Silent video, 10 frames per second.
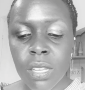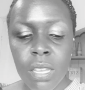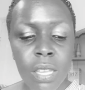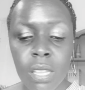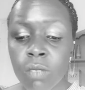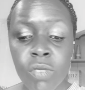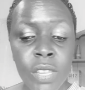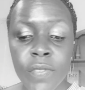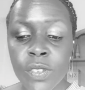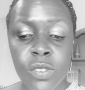I
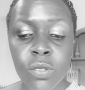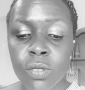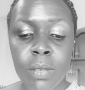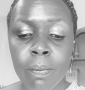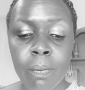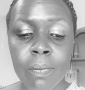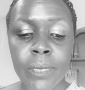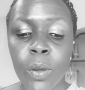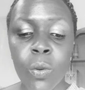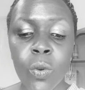even took the
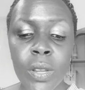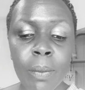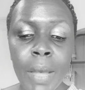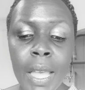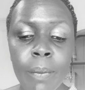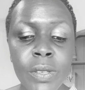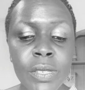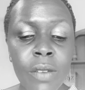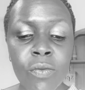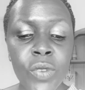Holy Bible and
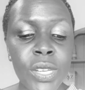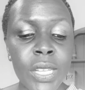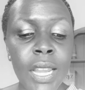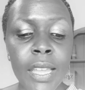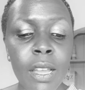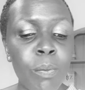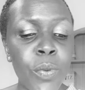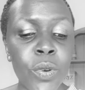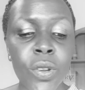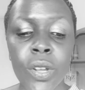started reading it like a
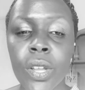book.